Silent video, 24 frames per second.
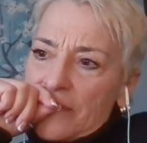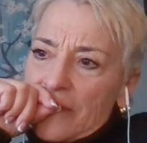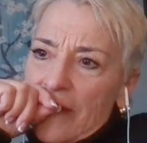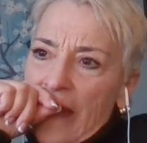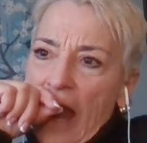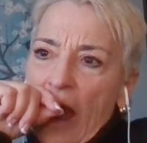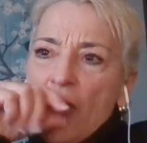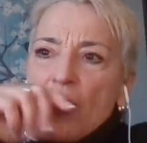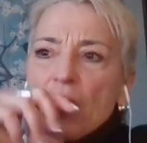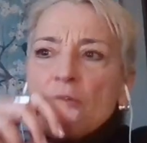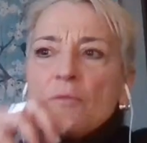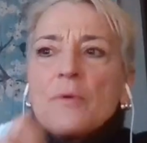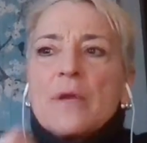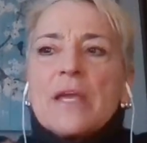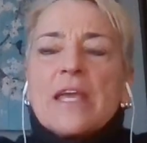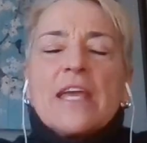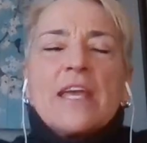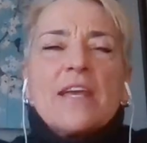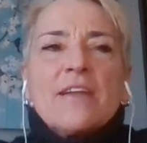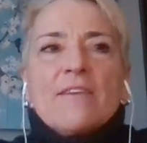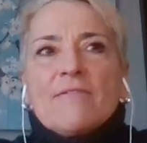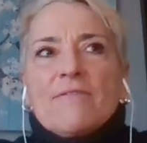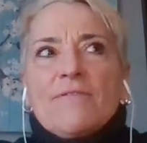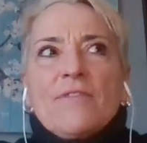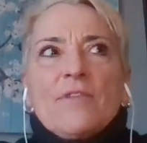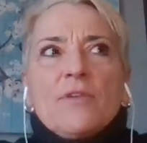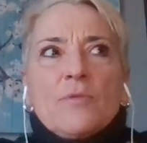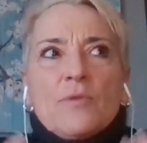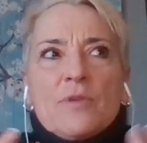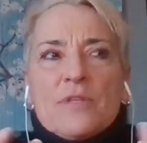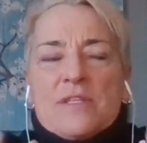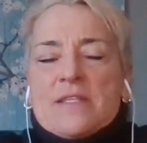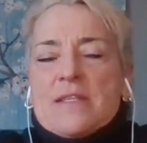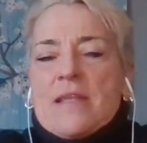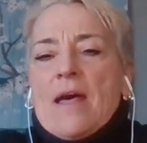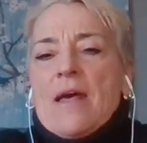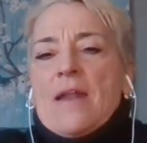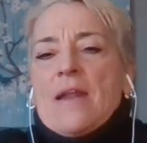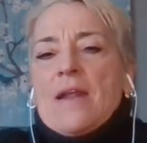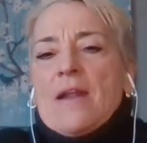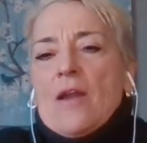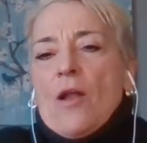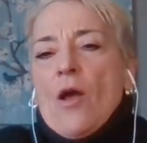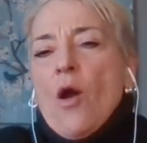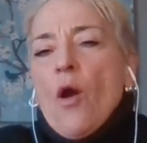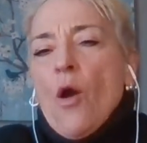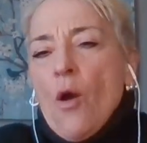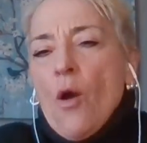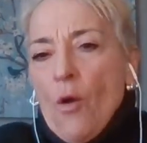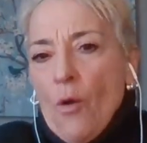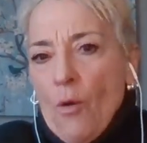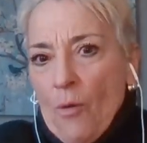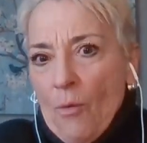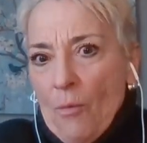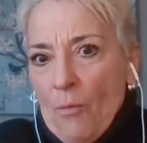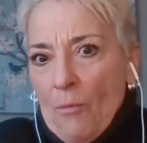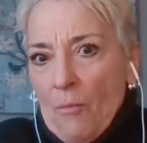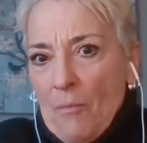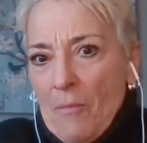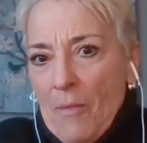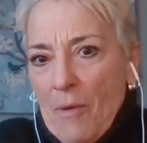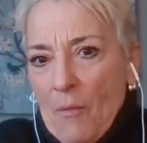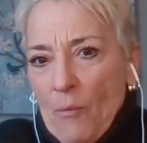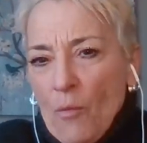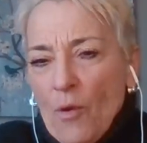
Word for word: how do we influence that at home?